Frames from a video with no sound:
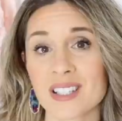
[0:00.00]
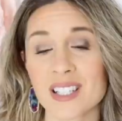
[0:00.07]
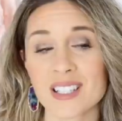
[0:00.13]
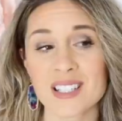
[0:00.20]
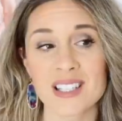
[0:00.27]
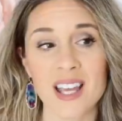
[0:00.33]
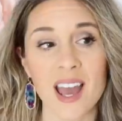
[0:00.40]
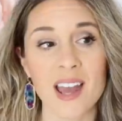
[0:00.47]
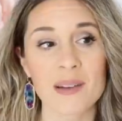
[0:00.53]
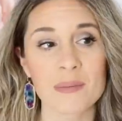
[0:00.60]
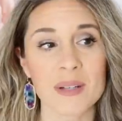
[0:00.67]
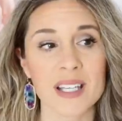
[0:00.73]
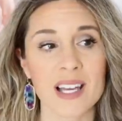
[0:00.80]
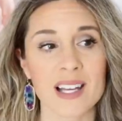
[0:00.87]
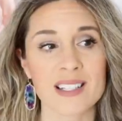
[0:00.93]
this yet
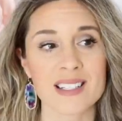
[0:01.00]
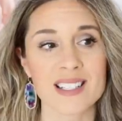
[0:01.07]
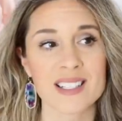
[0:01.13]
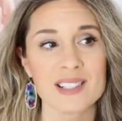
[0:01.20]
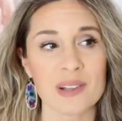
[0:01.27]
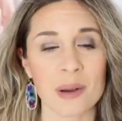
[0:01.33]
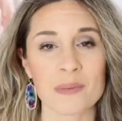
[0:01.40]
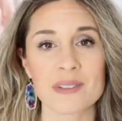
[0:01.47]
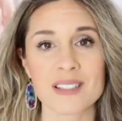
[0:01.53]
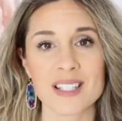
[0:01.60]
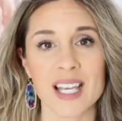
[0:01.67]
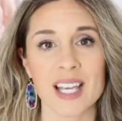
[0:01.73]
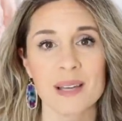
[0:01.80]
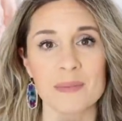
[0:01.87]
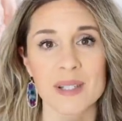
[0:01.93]
because it's almost
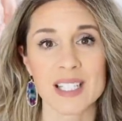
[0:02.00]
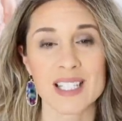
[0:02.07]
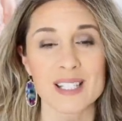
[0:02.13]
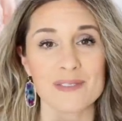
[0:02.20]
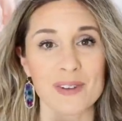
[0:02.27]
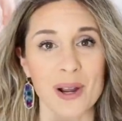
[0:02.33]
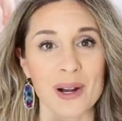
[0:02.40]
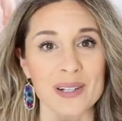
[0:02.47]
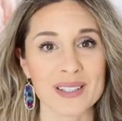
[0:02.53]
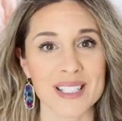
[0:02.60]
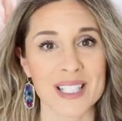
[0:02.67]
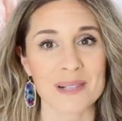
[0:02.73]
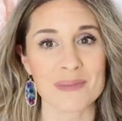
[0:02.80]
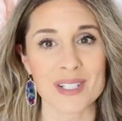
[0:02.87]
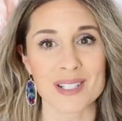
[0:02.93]
like a piece of art
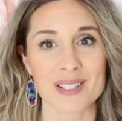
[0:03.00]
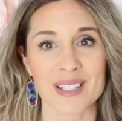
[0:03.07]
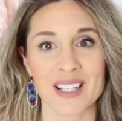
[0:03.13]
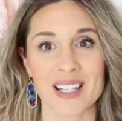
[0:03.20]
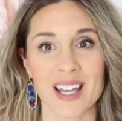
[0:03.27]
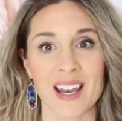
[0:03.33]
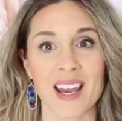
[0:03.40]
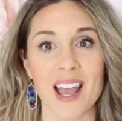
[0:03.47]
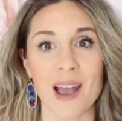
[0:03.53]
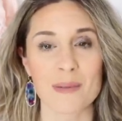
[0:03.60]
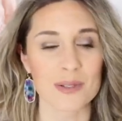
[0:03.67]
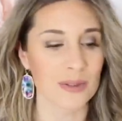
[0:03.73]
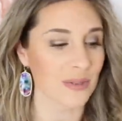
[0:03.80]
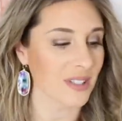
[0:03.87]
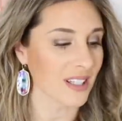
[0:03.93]
that I'm just looking at. I
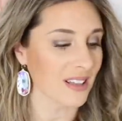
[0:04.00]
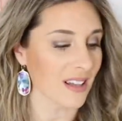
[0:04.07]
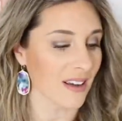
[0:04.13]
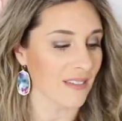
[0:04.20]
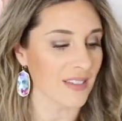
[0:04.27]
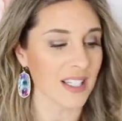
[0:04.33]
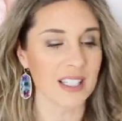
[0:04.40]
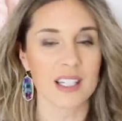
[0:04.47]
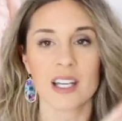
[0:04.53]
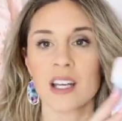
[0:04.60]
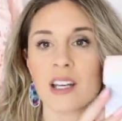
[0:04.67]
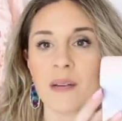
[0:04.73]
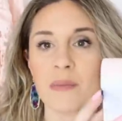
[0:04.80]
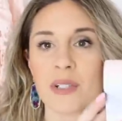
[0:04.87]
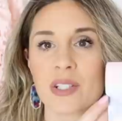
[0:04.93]
absolutely love it.
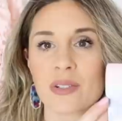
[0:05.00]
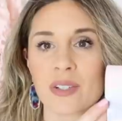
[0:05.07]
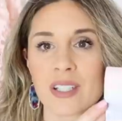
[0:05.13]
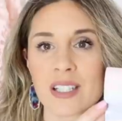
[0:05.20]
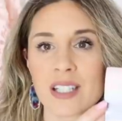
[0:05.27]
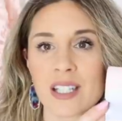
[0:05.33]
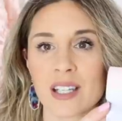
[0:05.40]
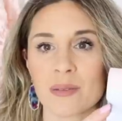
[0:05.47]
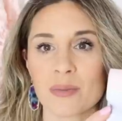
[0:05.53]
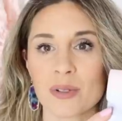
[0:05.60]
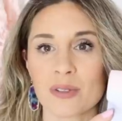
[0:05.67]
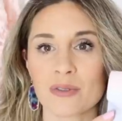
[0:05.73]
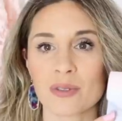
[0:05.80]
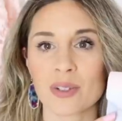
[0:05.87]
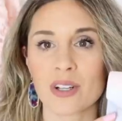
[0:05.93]
But you can see the
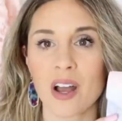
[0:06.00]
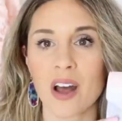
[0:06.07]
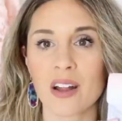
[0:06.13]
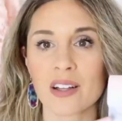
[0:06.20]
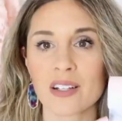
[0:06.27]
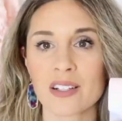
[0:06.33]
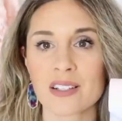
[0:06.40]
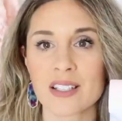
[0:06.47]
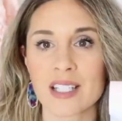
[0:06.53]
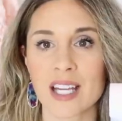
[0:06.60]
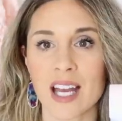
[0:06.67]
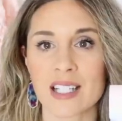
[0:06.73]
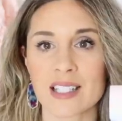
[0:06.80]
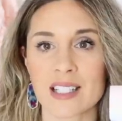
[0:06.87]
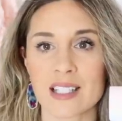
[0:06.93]
beautiful colors. It
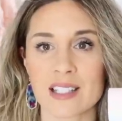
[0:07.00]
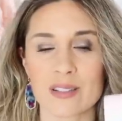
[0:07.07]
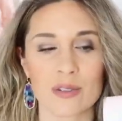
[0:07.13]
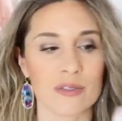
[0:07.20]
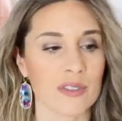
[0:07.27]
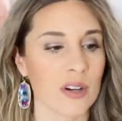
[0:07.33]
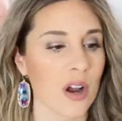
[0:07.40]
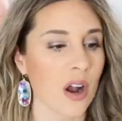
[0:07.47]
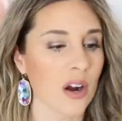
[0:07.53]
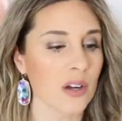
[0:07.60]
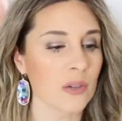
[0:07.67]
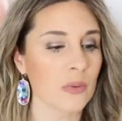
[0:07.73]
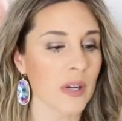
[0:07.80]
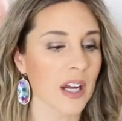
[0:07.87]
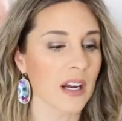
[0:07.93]
has the silver
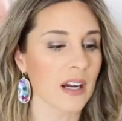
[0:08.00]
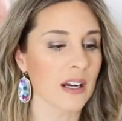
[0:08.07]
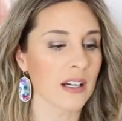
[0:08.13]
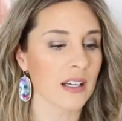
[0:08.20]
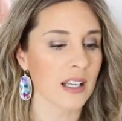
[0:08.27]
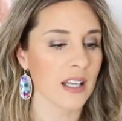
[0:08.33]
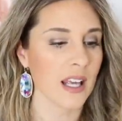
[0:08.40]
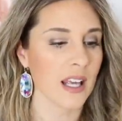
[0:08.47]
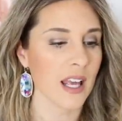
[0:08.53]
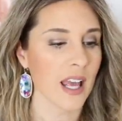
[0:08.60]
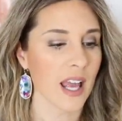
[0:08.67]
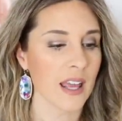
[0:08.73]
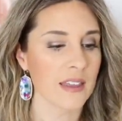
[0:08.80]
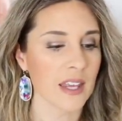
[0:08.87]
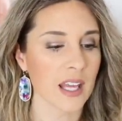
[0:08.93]
hardware.
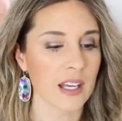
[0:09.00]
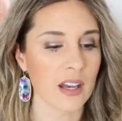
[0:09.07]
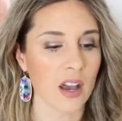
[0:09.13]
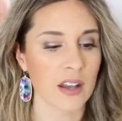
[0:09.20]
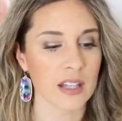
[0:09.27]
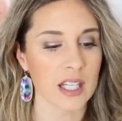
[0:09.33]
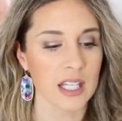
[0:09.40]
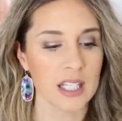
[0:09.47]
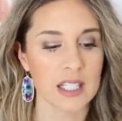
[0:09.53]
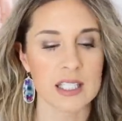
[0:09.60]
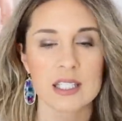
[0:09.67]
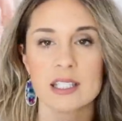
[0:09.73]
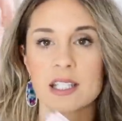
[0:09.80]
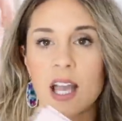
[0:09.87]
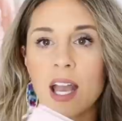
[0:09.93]
And then on the
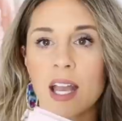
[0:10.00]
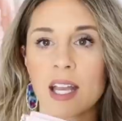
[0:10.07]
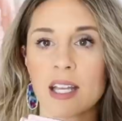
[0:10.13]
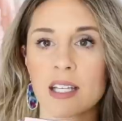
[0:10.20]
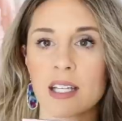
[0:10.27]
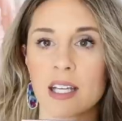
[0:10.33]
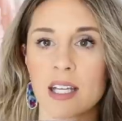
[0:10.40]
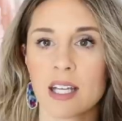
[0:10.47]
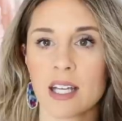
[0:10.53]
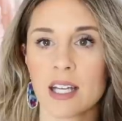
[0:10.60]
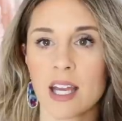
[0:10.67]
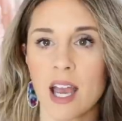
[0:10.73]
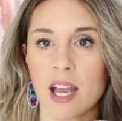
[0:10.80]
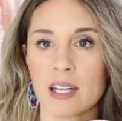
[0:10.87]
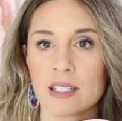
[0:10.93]
inside, it
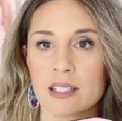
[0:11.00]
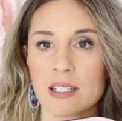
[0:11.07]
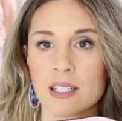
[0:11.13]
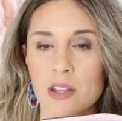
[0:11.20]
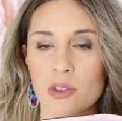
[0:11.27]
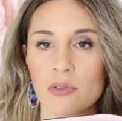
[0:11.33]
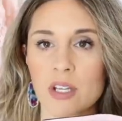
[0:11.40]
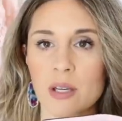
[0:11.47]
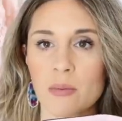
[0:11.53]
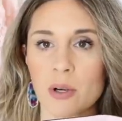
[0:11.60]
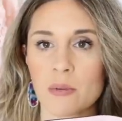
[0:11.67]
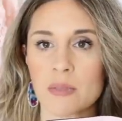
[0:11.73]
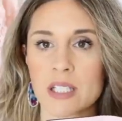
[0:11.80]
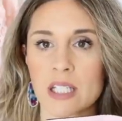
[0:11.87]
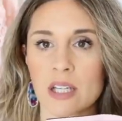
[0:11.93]
has three
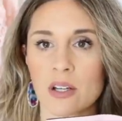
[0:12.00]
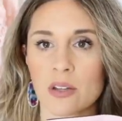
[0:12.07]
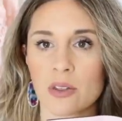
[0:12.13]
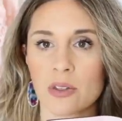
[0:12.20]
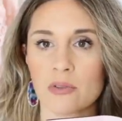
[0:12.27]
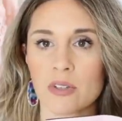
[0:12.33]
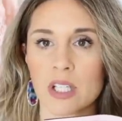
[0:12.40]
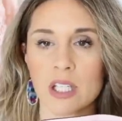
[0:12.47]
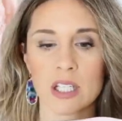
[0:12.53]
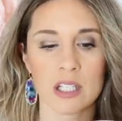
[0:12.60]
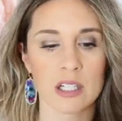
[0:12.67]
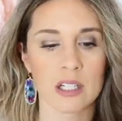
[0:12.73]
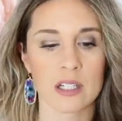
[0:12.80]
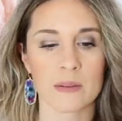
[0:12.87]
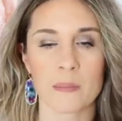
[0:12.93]
compartments here, three
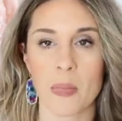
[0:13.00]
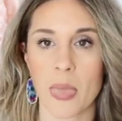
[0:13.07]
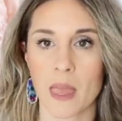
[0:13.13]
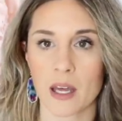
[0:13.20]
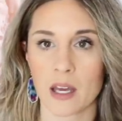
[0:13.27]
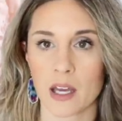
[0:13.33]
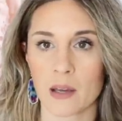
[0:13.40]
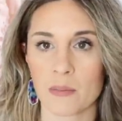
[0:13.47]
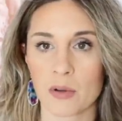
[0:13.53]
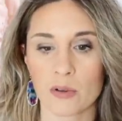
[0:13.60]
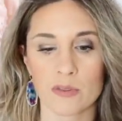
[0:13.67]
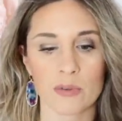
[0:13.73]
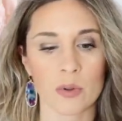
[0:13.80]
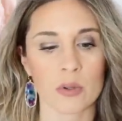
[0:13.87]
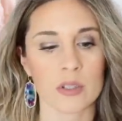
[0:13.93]
here, a
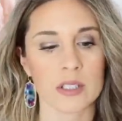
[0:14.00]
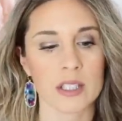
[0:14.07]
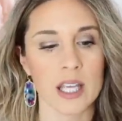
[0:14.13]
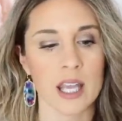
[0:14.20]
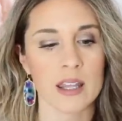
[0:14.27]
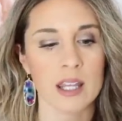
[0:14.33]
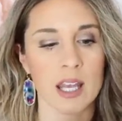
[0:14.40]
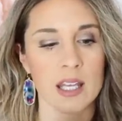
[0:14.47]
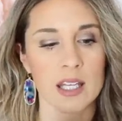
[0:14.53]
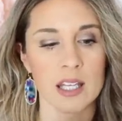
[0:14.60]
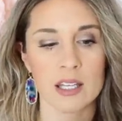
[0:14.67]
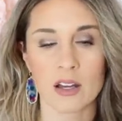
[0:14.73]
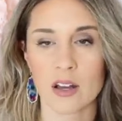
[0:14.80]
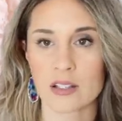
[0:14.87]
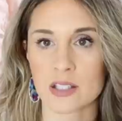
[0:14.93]
billfold and then
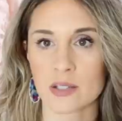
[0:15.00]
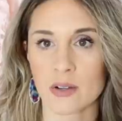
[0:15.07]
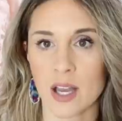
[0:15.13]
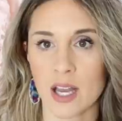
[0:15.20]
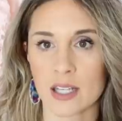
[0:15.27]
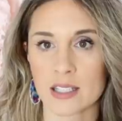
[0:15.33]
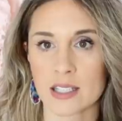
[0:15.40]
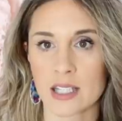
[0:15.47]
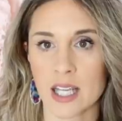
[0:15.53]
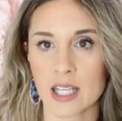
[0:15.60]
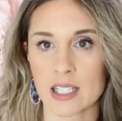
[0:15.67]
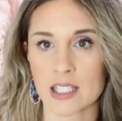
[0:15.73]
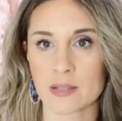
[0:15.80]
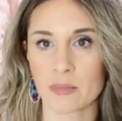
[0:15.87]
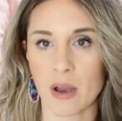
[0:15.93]
it also has a
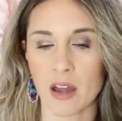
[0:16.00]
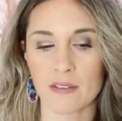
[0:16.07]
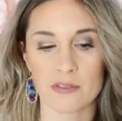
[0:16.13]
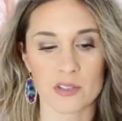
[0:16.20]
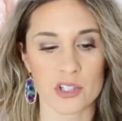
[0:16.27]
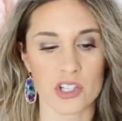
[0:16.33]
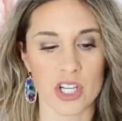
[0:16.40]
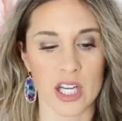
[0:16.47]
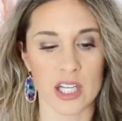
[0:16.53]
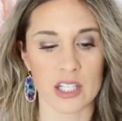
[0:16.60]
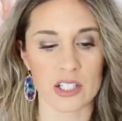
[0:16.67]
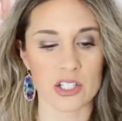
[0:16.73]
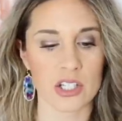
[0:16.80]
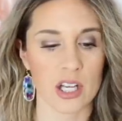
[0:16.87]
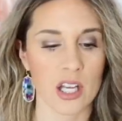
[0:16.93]
spot for
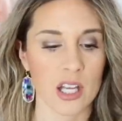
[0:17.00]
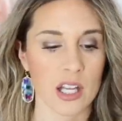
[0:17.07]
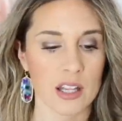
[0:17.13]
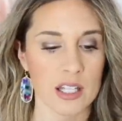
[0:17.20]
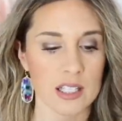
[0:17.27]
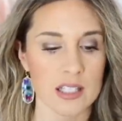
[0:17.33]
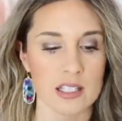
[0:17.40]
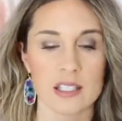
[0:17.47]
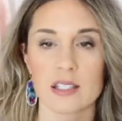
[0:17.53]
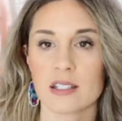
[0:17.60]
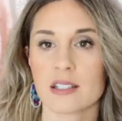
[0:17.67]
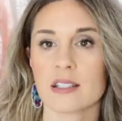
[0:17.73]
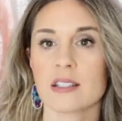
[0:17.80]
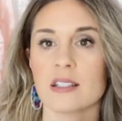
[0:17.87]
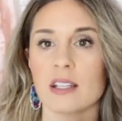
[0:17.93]
change. This is
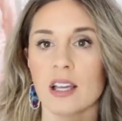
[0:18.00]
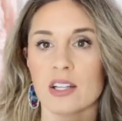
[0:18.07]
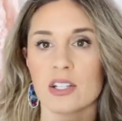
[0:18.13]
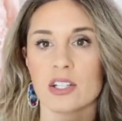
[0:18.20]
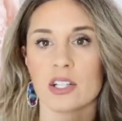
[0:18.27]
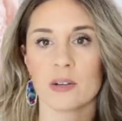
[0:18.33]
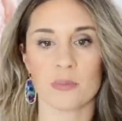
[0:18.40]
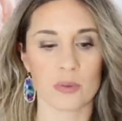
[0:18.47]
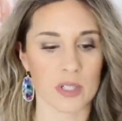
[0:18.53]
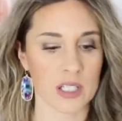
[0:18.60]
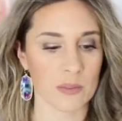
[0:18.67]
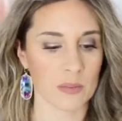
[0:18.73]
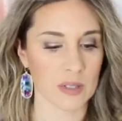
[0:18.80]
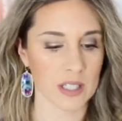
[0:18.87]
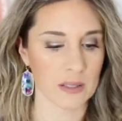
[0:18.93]
such a pretty,
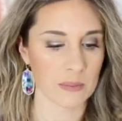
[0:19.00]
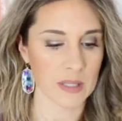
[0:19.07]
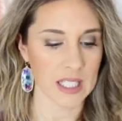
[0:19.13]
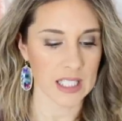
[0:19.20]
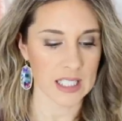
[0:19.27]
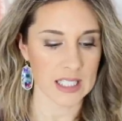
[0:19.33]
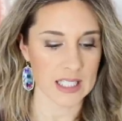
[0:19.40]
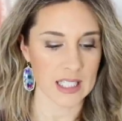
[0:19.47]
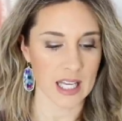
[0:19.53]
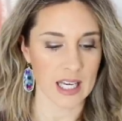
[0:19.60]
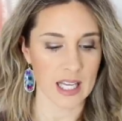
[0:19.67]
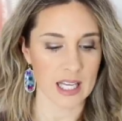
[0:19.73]
pretty piece and I